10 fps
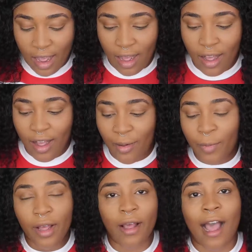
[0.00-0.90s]

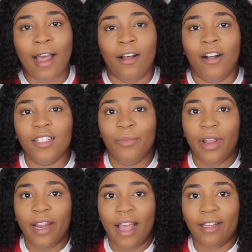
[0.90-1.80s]
Ulta
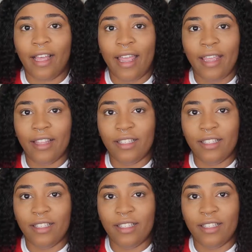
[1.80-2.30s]
brand highlight.